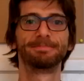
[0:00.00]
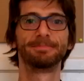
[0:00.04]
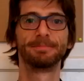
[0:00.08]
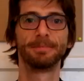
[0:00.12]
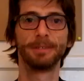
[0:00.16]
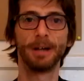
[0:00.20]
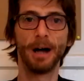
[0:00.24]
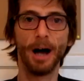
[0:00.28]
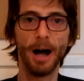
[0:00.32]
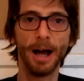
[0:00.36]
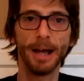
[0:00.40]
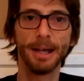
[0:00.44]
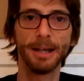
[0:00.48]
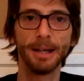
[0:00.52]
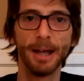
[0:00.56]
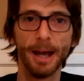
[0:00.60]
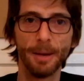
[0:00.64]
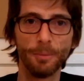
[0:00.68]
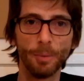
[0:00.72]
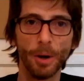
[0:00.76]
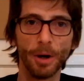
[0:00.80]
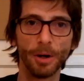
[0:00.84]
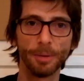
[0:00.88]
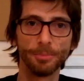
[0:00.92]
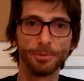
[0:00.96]
Hi, and
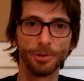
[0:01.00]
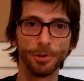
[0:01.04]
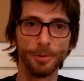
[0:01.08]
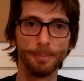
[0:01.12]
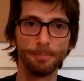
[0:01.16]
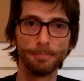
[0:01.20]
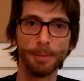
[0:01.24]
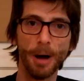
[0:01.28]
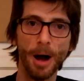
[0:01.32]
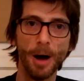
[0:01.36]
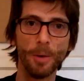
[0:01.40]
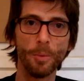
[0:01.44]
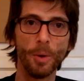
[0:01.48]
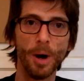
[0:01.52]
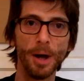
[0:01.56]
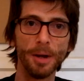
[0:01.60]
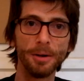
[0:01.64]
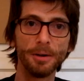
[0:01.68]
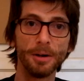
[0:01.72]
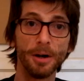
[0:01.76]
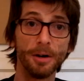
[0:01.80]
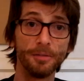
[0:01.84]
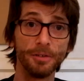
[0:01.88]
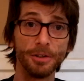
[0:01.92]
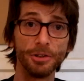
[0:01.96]
welcome to part
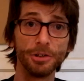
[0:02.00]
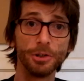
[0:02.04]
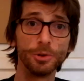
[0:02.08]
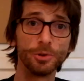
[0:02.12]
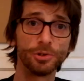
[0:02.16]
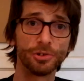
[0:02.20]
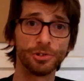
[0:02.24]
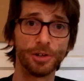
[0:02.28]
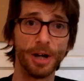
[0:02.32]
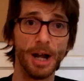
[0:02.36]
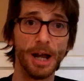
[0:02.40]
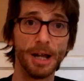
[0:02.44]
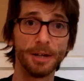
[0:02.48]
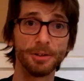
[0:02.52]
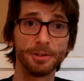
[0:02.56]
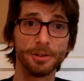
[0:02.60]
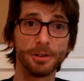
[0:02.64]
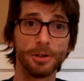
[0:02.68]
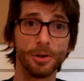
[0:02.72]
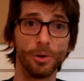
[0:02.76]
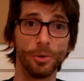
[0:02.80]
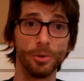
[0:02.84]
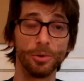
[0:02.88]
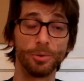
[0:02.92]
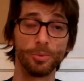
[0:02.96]
one of a new strand
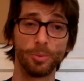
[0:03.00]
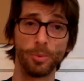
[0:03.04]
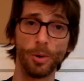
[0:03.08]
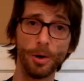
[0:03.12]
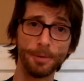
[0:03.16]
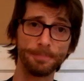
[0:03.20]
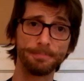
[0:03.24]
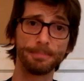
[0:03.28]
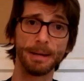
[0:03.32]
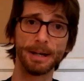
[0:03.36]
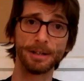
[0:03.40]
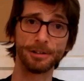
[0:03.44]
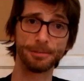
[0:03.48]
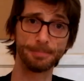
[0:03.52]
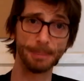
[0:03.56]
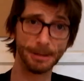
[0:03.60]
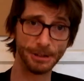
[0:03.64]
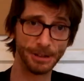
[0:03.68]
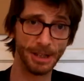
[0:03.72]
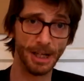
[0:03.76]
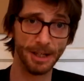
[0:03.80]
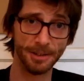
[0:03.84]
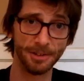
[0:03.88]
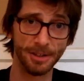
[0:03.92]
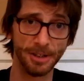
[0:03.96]
called What Makes
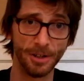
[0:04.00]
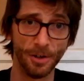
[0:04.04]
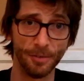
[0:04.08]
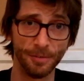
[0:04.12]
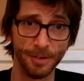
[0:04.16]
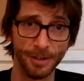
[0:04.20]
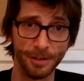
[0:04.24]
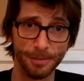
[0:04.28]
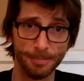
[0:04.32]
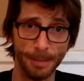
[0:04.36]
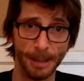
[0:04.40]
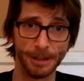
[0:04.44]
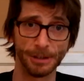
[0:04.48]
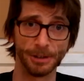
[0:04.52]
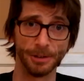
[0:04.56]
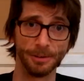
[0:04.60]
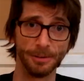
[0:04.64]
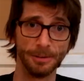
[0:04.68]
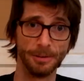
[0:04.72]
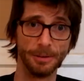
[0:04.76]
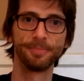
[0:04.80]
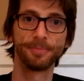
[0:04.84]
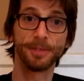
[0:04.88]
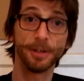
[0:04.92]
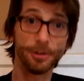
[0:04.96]
Specialty Coffee Special.
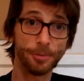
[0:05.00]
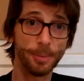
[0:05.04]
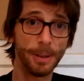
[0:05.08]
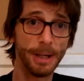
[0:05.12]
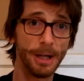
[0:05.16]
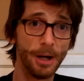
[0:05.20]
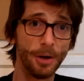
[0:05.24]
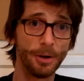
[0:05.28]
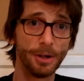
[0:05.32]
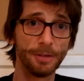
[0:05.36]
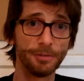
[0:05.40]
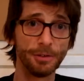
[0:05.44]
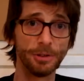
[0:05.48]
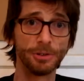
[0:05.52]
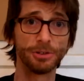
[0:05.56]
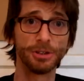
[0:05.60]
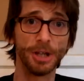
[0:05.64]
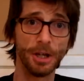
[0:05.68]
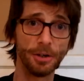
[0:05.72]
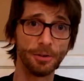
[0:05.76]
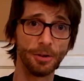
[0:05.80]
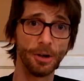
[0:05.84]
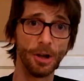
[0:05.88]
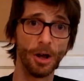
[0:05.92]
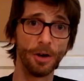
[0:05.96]
This week I'll give you a
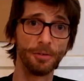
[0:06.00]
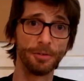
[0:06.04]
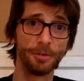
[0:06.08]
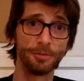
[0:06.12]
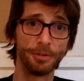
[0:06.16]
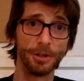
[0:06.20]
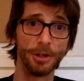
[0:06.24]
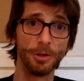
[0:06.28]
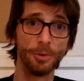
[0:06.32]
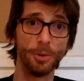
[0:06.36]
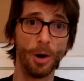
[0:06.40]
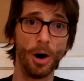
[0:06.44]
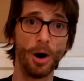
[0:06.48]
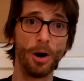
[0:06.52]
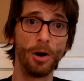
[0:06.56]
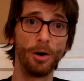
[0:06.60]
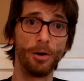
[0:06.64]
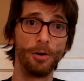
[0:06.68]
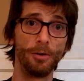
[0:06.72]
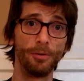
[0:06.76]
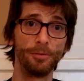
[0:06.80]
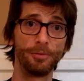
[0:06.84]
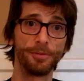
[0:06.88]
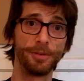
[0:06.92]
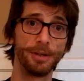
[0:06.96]
general overview
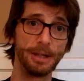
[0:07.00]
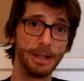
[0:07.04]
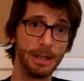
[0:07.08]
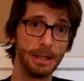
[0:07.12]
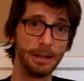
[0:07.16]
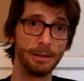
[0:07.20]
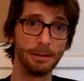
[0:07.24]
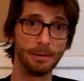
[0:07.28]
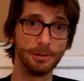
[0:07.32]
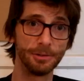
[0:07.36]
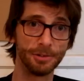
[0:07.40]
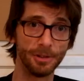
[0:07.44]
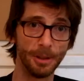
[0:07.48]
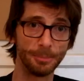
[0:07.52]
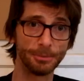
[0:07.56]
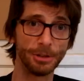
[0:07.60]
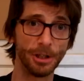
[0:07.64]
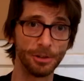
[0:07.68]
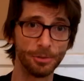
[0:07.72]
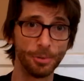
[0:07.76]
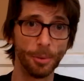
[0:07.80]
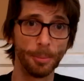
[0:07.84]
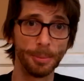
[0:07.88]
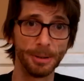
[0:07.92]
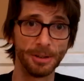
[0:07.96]
of the
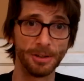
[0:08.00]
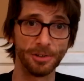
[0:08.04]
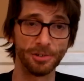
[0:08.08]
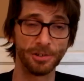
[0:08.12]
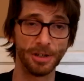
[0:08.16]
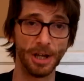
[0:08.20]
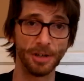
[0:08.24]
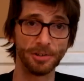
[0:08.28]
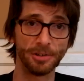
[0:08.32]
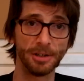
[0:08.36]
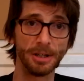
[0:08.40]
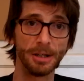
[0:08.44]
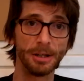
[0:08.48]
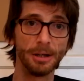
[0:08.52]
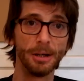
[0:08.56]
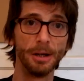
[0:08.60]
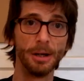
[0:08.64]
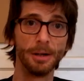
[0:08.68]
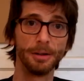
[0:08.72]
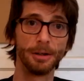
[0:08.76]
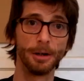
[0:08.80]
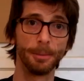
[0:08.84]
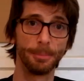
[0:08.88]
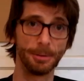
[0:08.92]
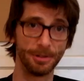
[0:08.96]
subjects we'll be discussing.
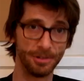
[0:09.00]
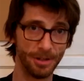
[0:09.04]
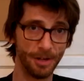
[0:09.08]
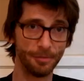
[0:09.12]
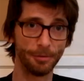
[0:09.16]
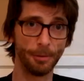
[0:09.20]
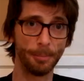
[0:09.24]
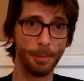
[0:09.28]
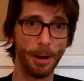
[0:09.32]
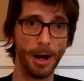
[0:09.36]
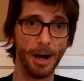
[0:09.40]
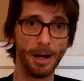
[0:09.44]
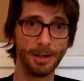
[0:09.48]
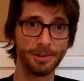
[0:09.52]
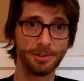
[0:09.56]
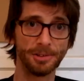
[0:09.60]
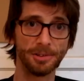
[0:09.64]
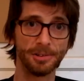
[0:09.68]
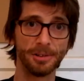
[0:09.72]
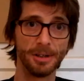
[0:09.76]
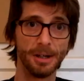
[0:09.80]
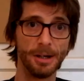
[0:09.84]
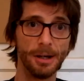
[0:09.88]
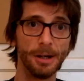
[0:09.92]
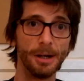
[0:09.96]
There'll be several
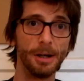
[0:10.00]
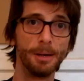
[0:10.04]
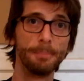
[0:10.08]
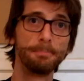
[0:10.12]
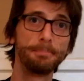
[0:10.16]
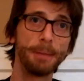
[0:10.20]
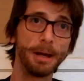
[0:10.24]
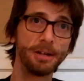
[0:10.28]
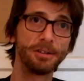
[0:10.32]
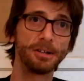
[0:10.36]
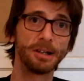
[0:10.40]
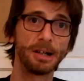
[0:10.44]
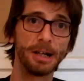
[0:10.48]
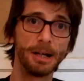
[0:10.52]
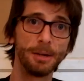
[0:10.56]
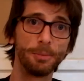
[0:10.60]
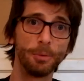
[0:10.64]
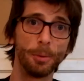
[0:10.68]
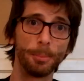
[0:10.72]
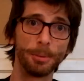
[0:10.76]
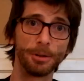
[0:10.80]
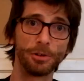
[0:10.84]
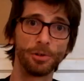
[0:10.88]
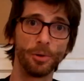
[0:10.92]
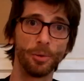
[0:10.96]
parts. Basically we'll
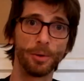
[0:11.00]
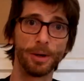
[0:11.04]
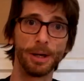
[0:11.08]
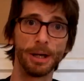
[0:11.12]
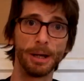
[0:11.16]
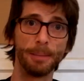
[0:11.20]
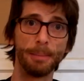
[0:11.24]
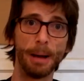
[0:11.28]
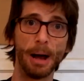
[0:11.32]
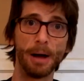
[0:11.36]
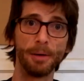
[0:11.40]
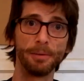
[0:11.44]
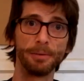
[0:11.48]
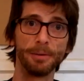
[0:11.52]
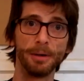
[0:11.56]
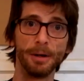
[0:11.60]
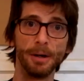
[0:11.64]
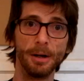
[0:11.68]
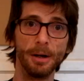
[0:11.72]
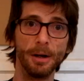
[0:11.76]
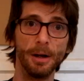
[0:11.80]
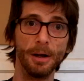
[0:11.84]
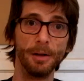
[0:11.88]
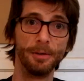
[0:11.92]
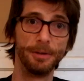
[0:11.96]
be talking about
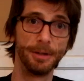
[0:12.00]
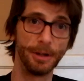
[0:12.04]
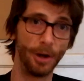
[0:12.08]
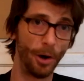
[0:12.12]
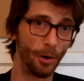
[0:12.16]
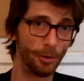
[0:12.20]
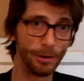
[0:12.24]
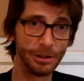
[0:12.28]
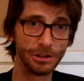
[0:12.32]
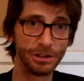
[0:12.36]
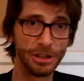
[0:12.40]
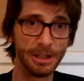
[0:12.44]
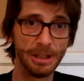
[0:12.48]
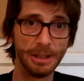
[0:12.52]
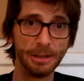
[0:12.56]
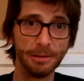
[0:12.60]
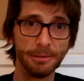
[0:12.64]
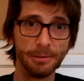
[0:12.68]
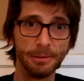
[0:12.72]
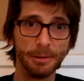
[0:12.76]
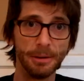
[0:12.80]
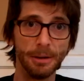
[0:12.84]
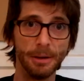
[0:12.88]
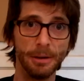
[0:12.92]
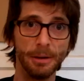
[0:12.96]
the
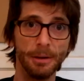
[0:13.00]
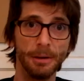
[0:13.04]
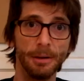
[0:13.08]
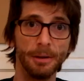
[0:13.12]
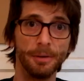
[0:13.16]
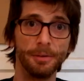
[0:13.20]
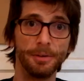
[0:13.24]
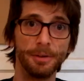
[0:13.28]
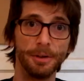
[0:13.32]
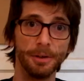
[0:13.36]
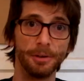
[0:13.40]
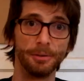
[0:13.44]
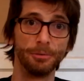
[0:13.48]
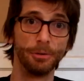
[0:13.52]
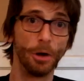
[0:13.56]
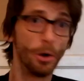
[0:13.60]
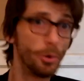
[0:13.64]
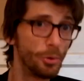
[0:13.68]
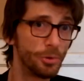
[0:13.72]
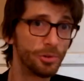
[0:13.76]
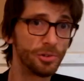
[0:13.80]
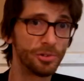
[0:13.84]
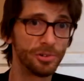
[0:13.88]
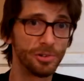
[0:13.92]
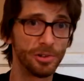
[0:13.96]
origin, the
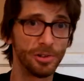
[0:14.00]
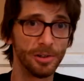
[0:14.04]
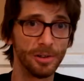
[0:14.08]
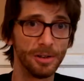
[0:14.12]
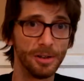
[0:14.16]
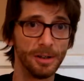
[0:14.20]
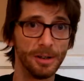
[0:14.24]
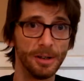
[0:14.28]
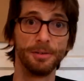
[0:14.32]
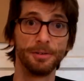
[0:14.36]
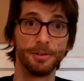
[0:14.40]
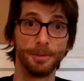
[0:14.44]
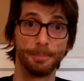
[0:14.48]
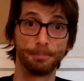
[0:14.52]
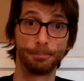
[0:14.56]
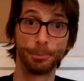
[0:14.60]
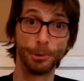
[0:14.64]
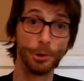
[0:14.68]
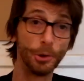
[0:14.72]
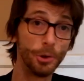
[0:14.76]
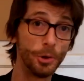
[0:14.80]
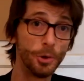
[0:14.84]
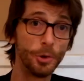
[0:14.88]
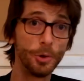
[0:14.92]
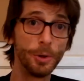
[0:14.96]
roast, the
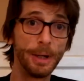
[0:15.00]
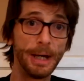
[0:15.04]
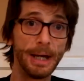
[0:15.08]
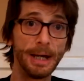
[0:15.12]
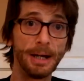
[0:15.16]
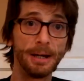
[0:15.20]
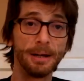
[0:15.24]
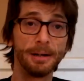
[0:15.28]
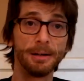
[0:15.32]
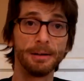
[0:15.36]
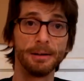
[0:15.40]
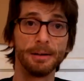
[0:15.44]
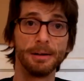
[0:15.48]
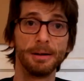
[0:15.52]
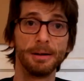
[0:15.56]
brewing.